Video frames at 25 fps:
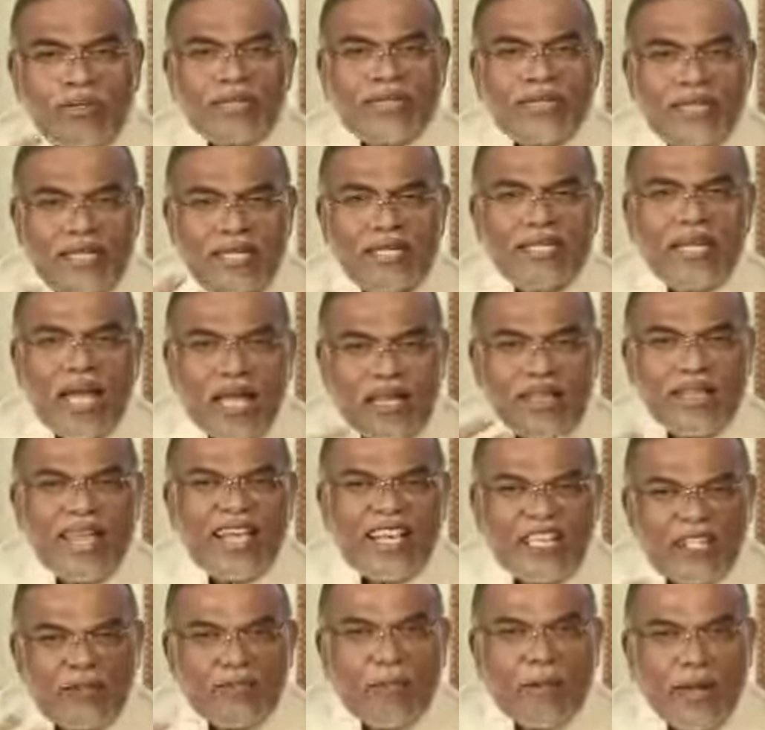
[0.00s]
These are the
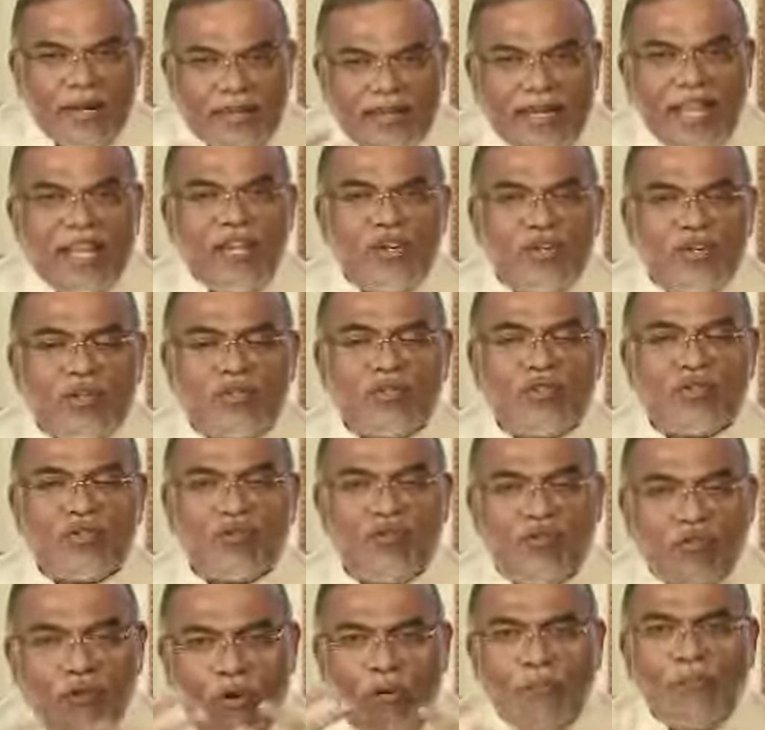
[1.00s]
expectations
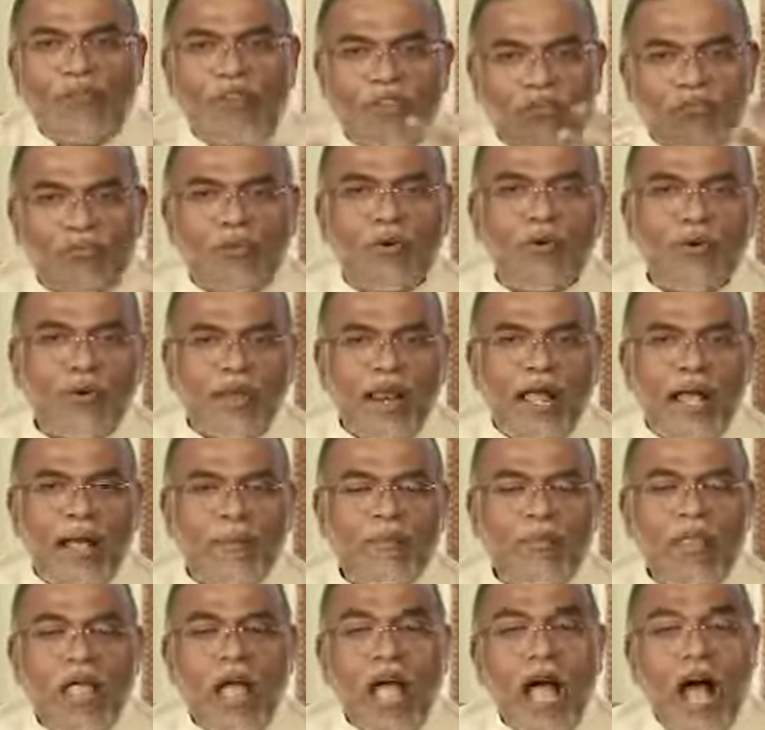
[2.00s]
from this
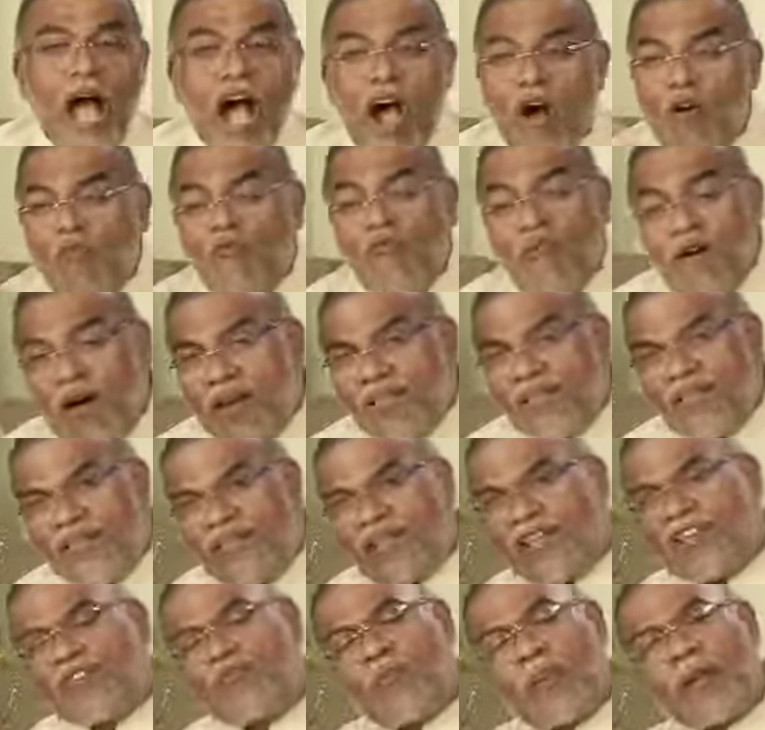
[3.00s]
program. How far these
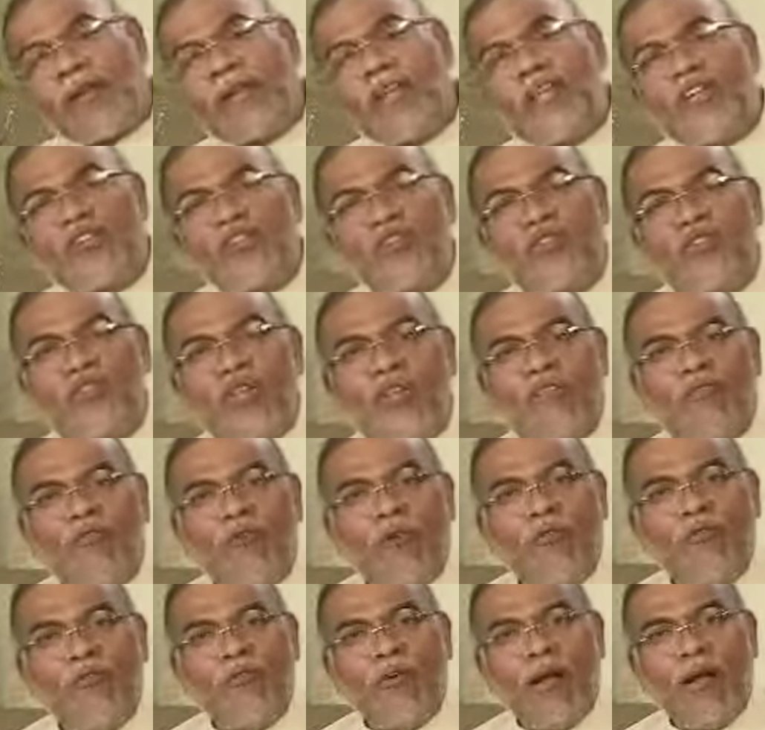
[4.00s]
expectations are
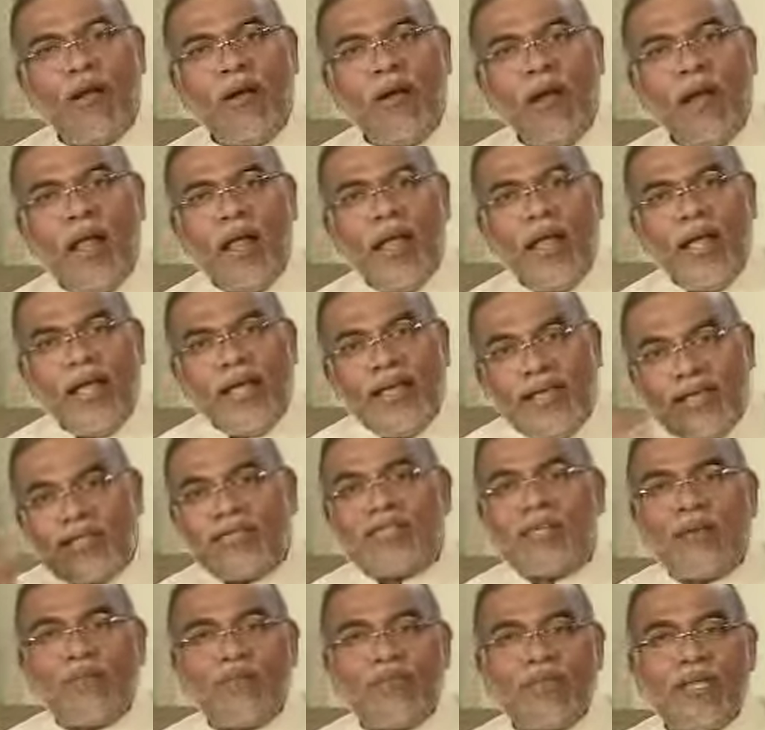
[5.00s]
fulfilled is
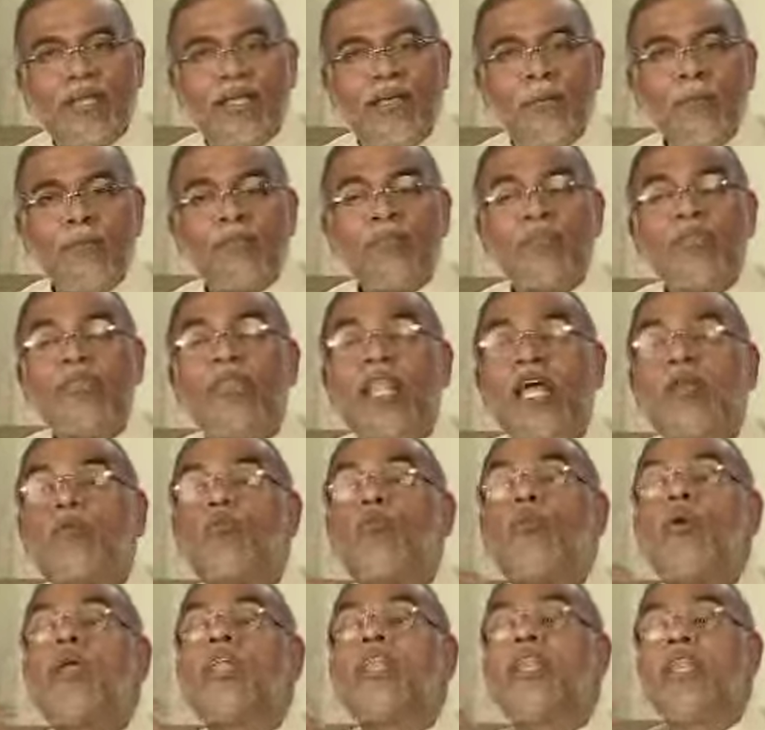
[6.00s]
something that
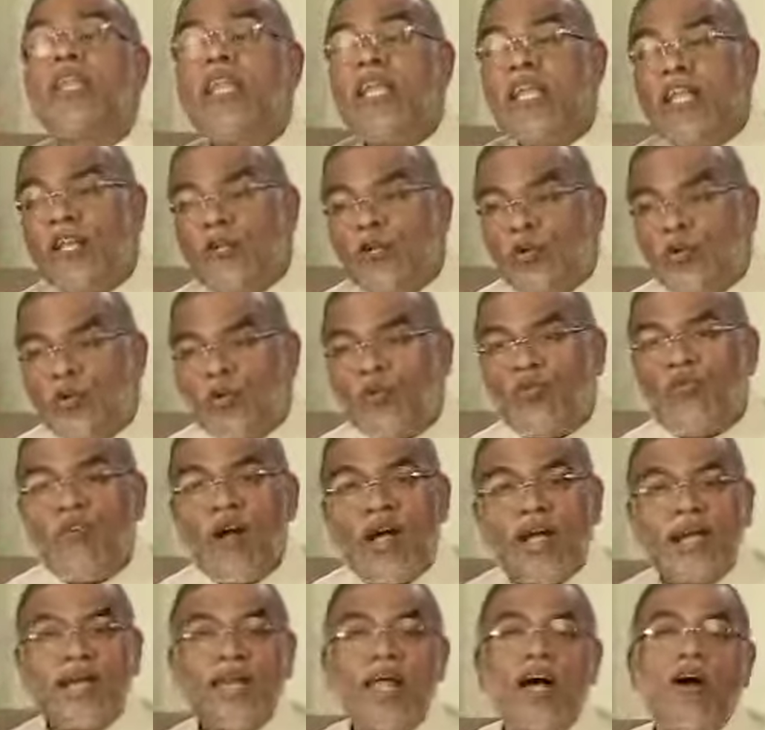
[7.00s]
we need to
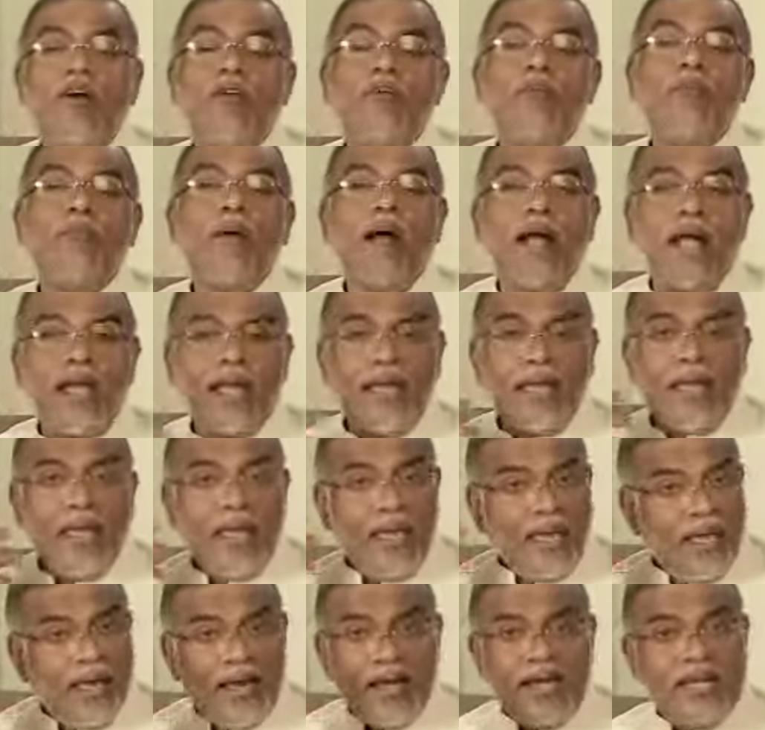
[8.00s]
find out by
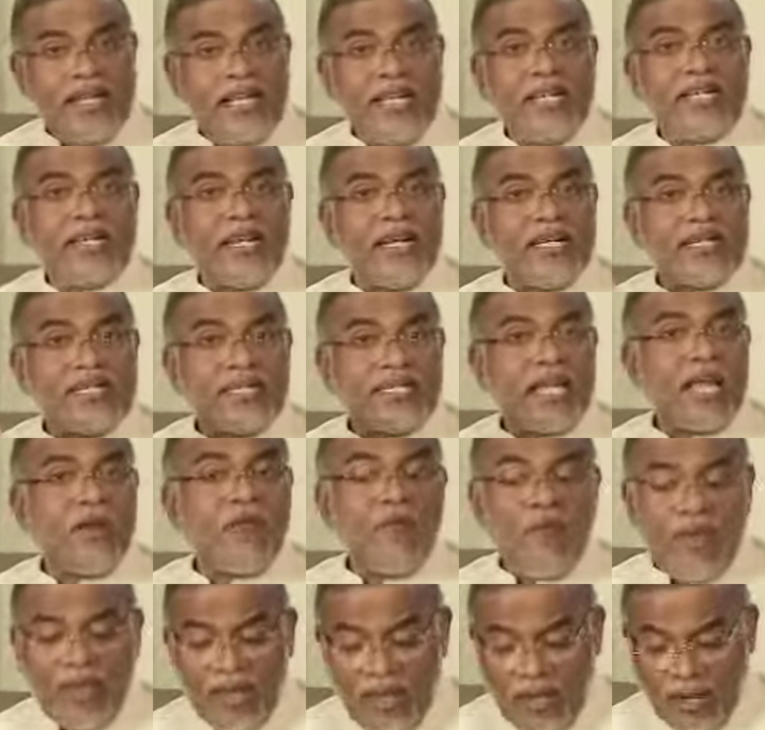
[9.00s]
a detailed
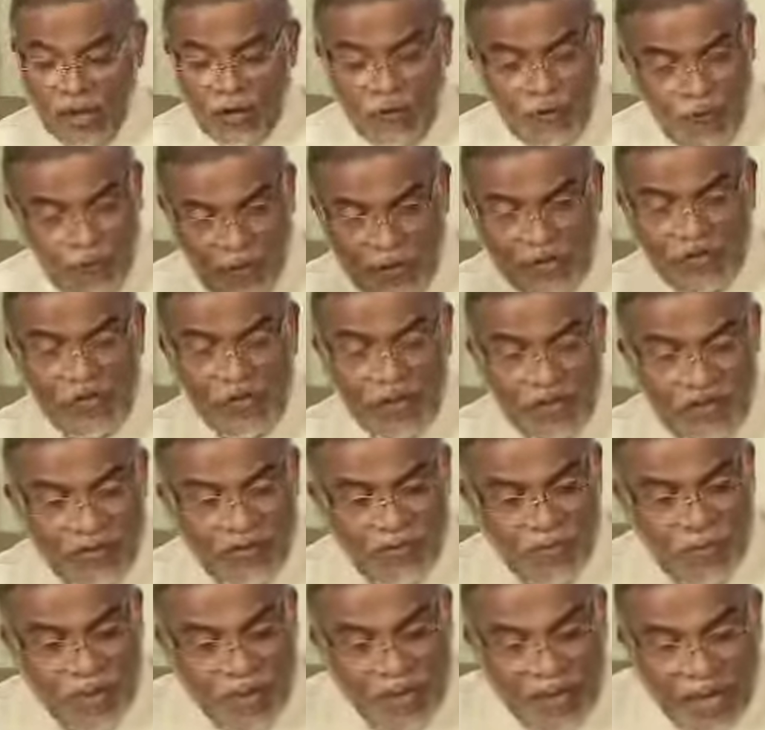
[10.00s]
survey, which is
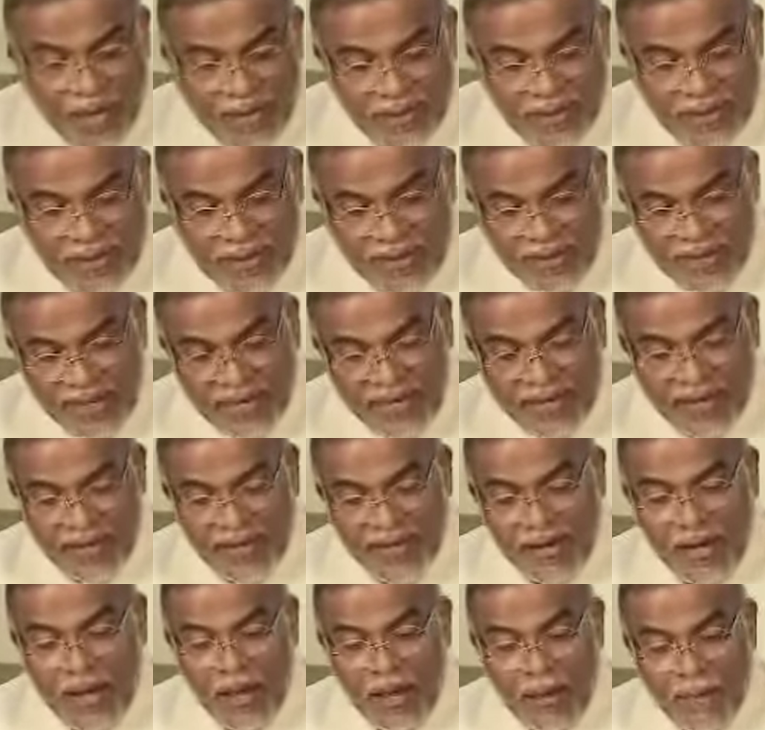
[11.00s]
being
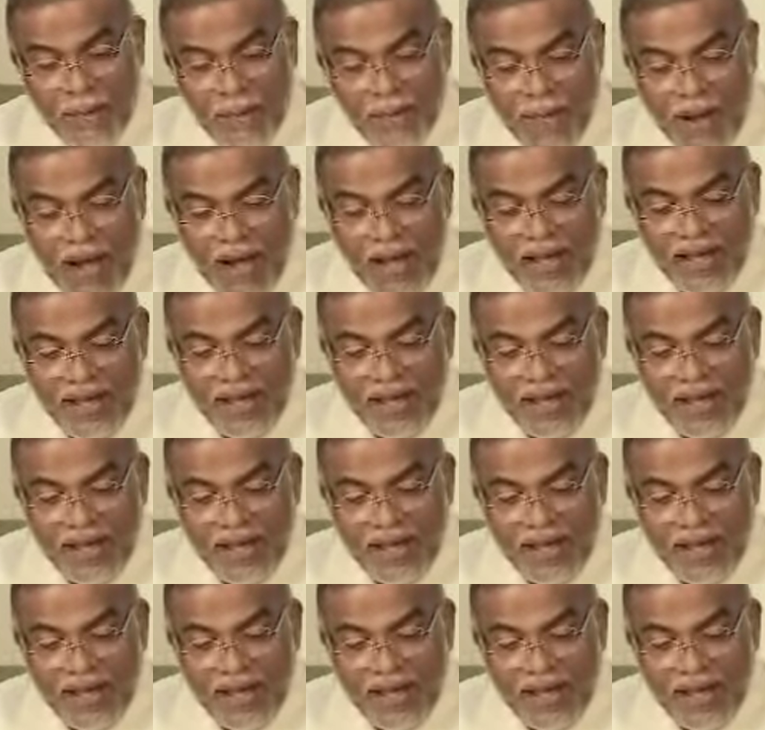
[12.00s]
undertaken by